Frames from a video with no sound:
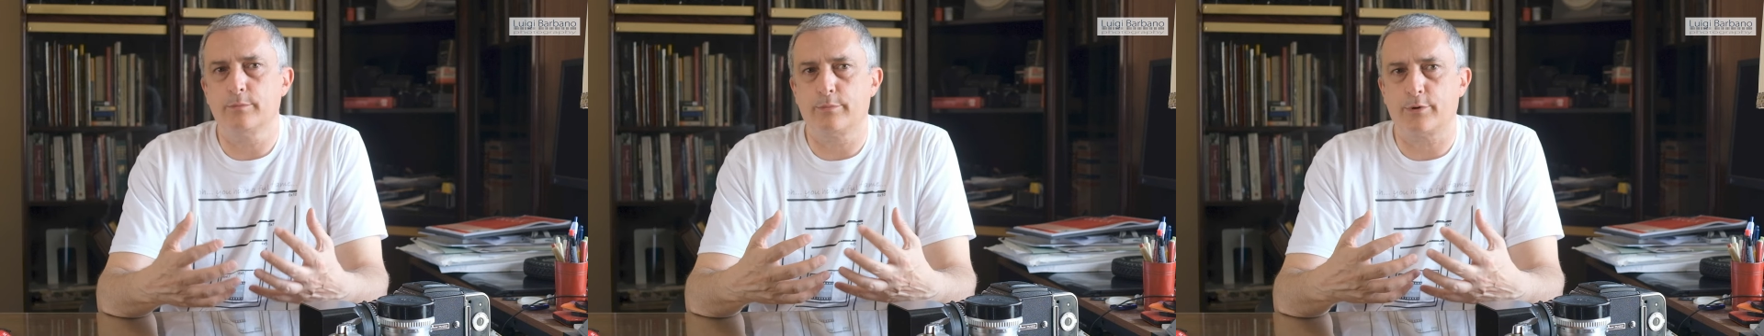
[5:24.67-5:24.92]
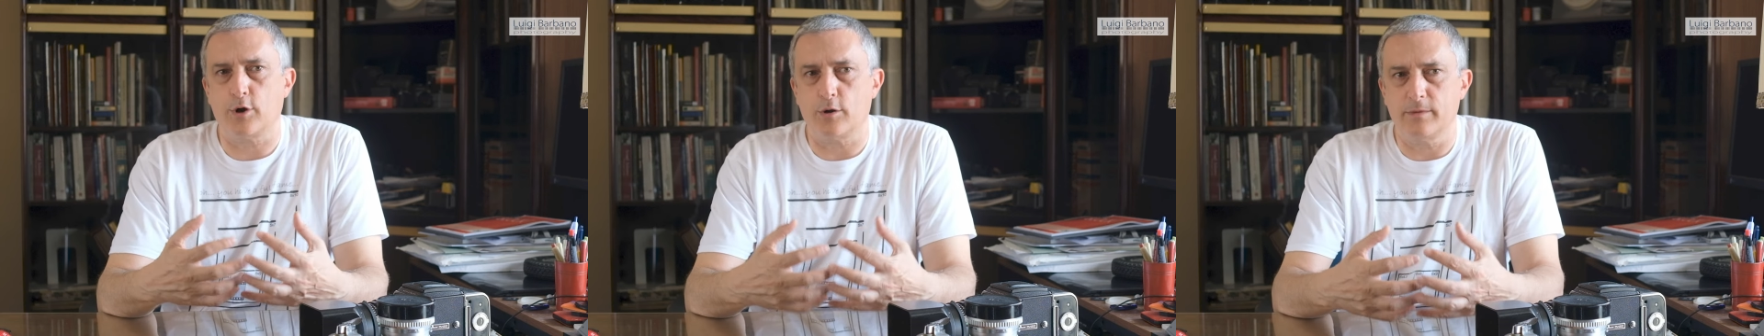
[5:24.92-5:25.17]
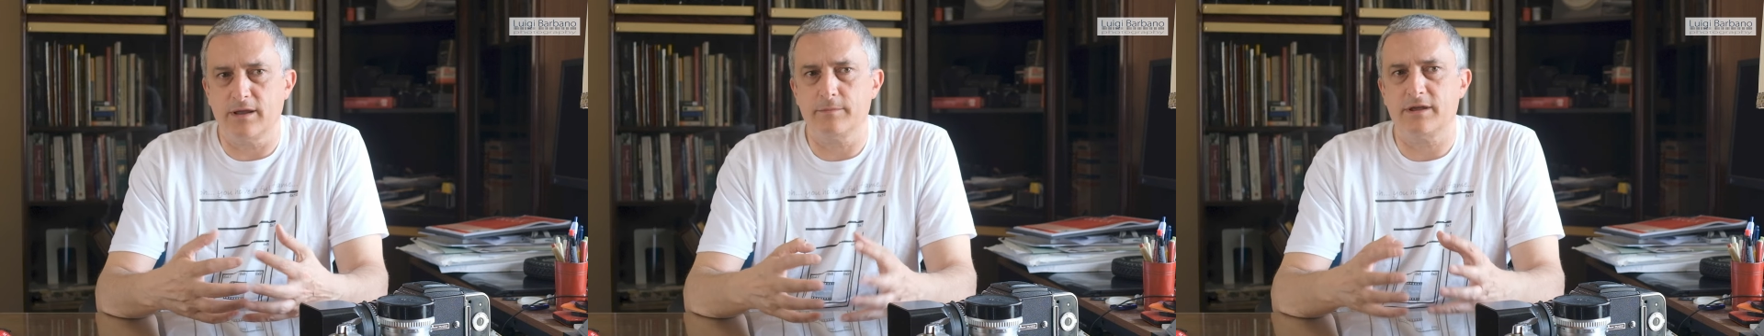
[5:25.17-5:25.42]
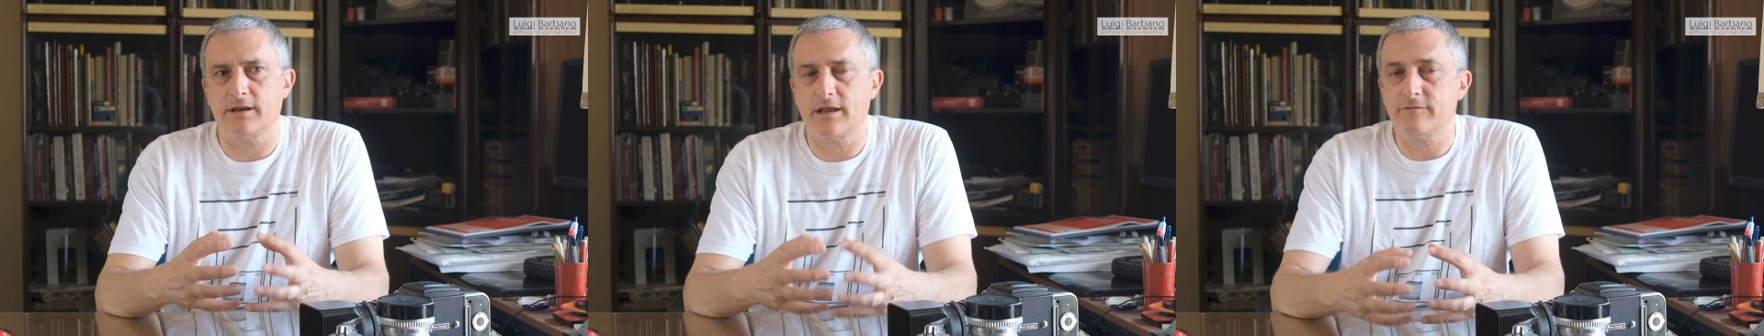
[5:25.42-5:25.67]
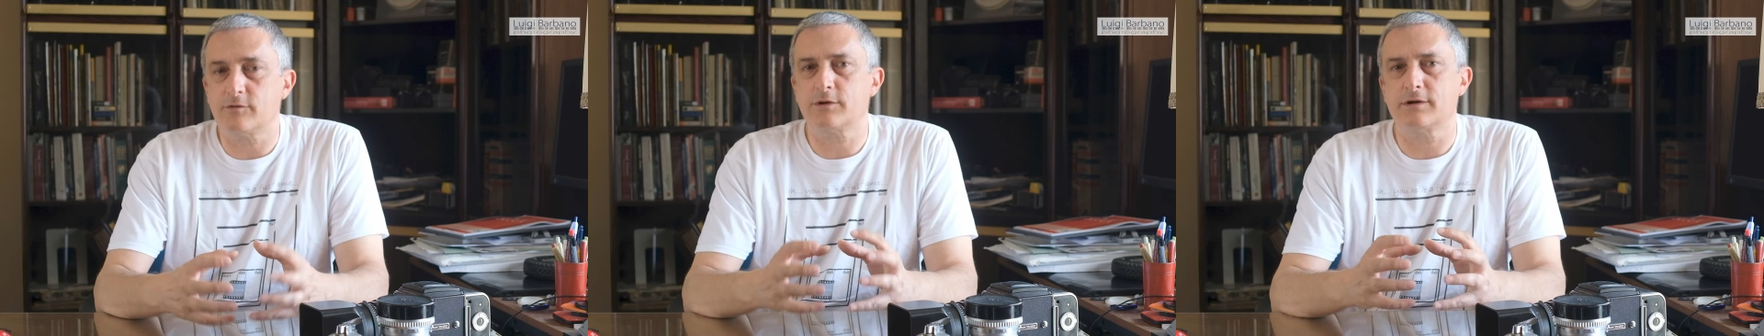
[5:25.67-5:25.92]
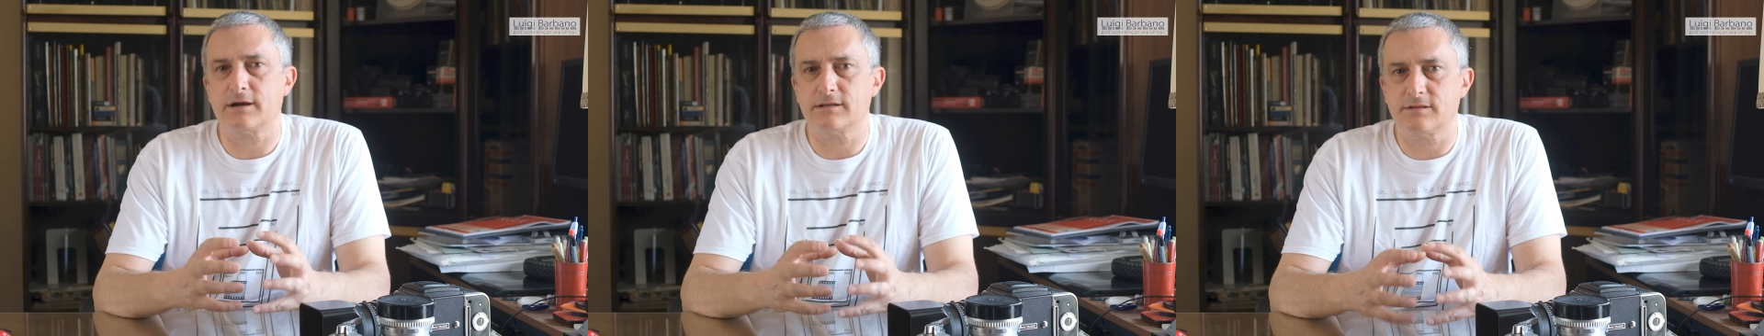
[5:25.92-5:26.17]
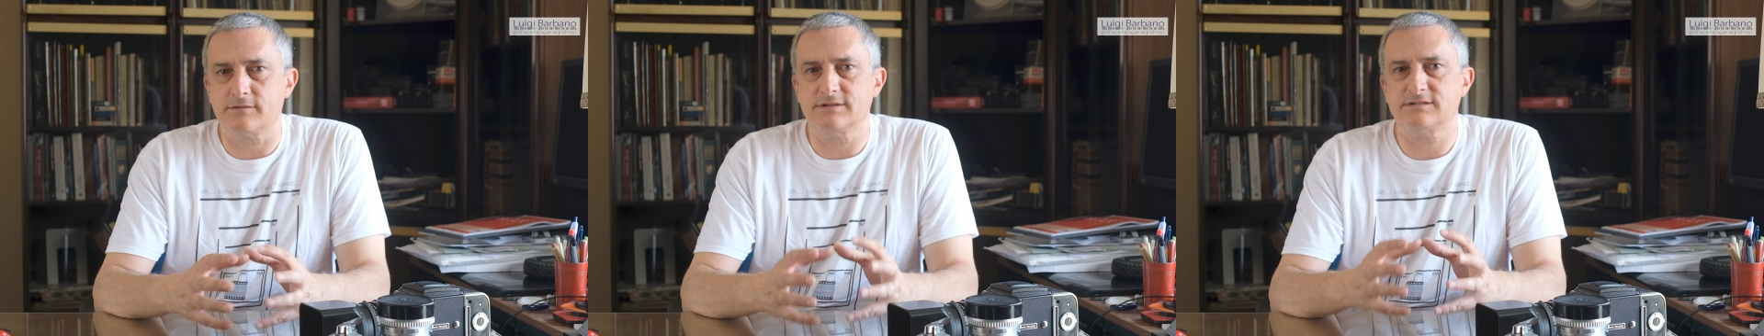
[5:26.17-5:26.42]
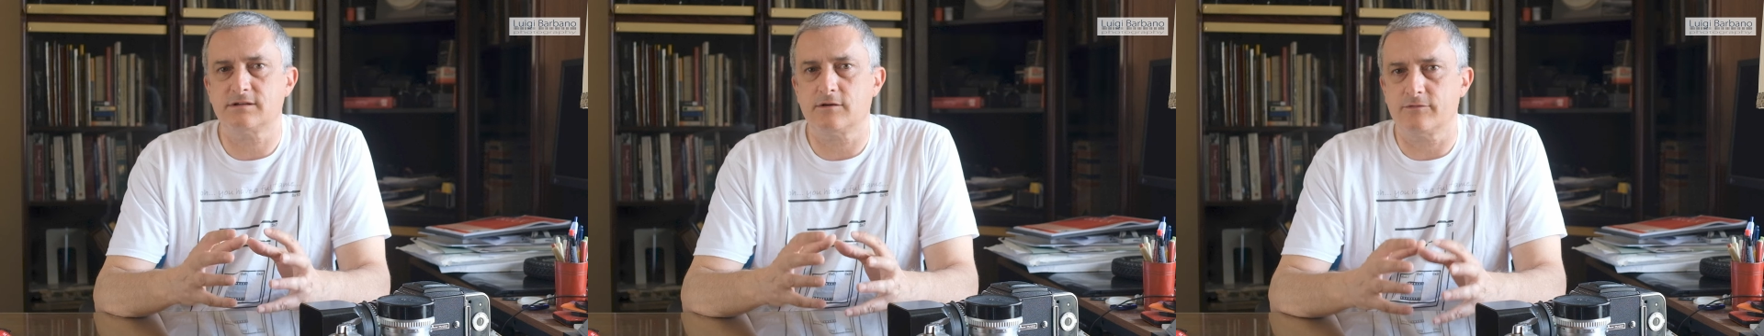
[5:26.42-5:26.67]
problem and every
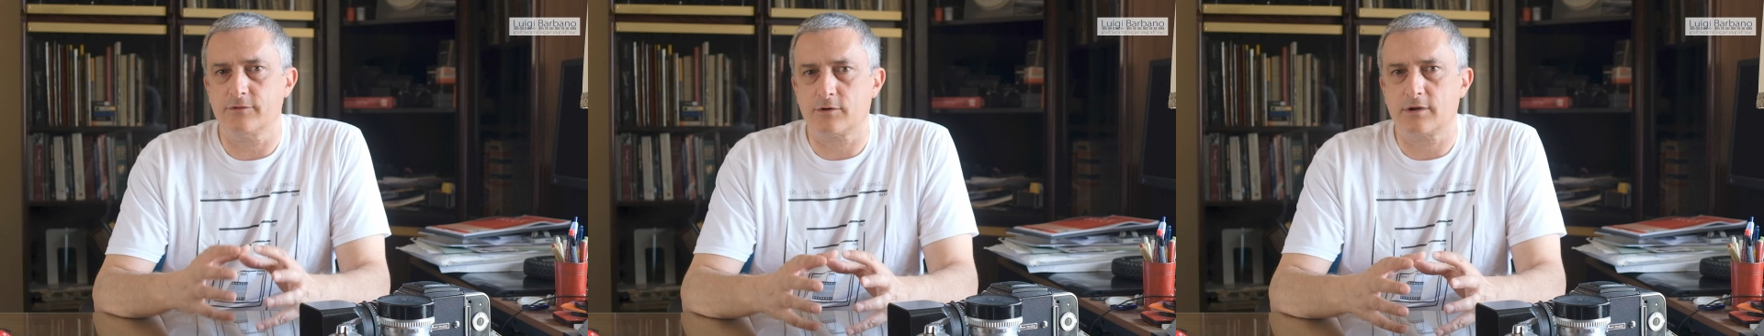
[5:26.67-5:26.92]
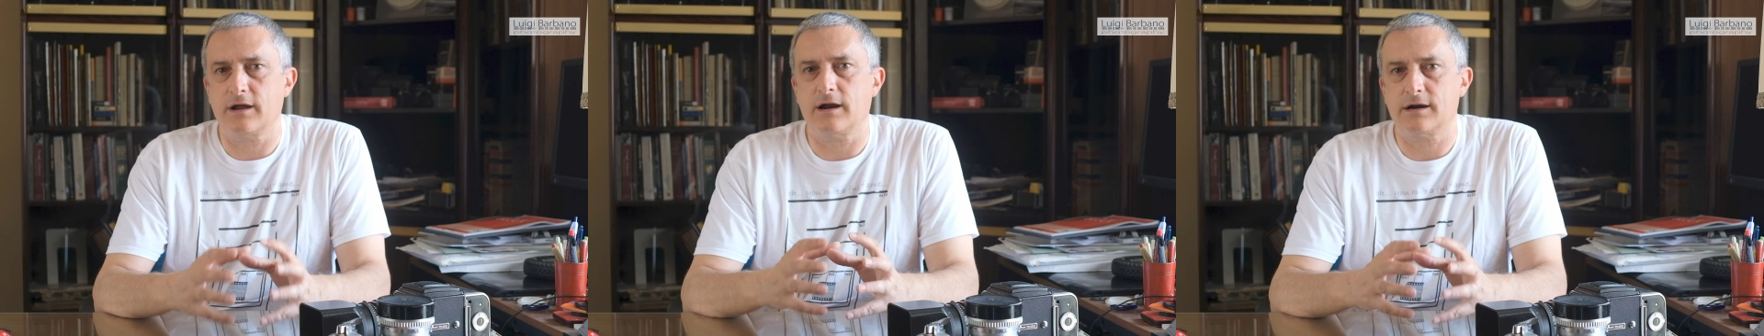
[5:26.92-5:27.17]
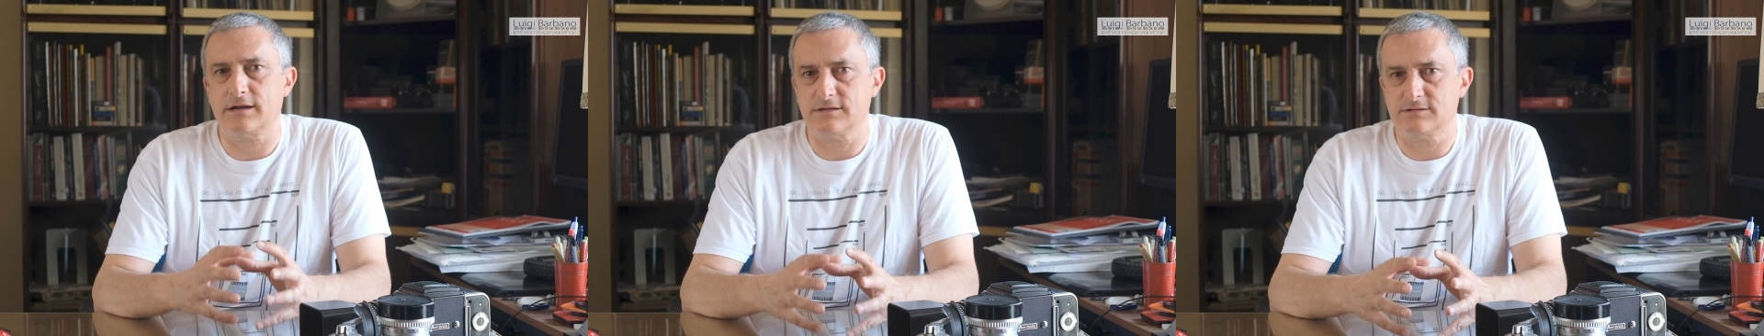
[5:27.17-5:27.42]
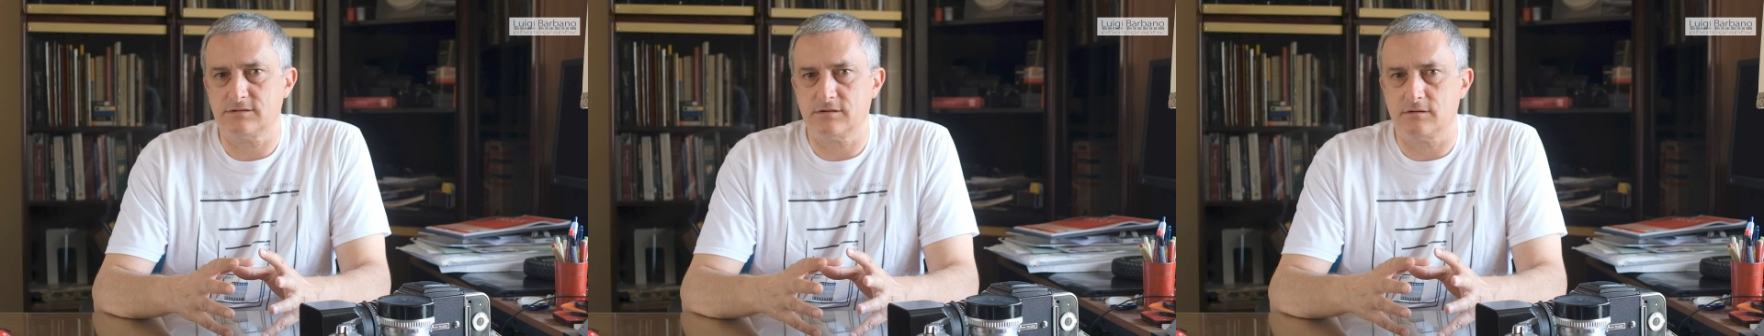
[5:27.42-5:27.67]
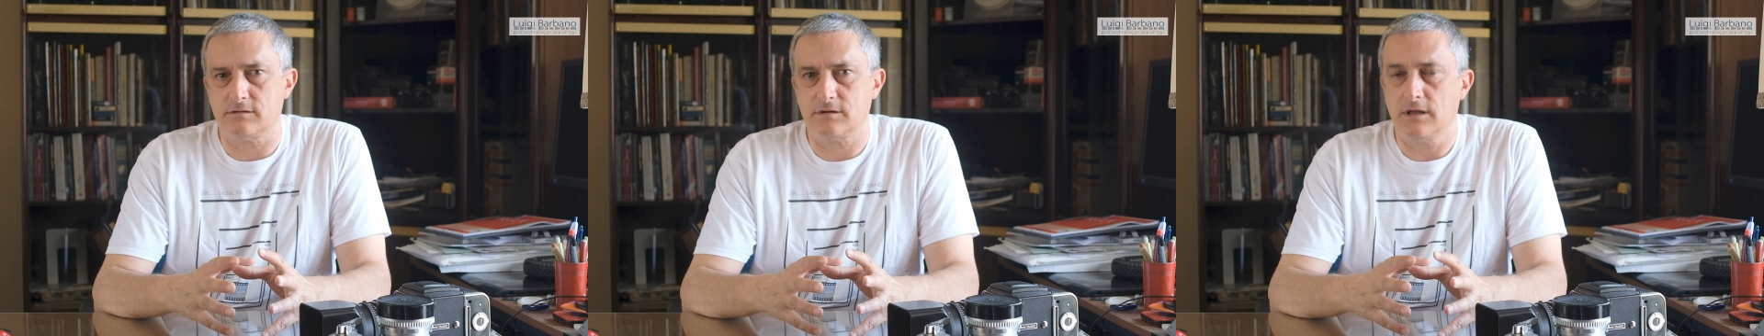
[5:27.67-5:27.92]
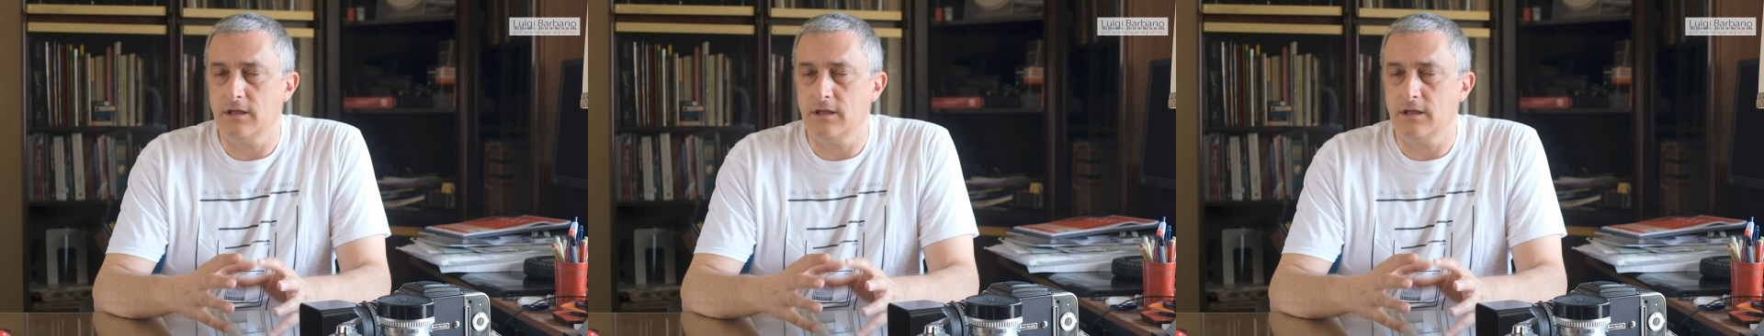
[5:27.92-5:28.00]
characteristic of your car and so on.